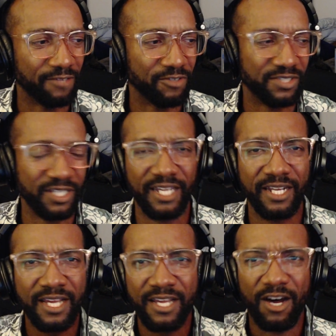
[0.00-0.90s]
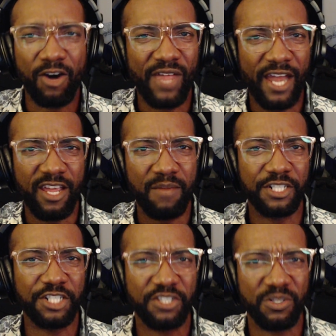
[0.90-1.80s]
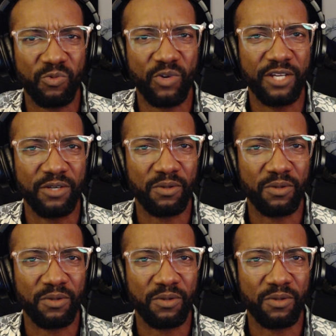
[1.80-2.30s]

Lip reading: They're saying, oh, that image isn't real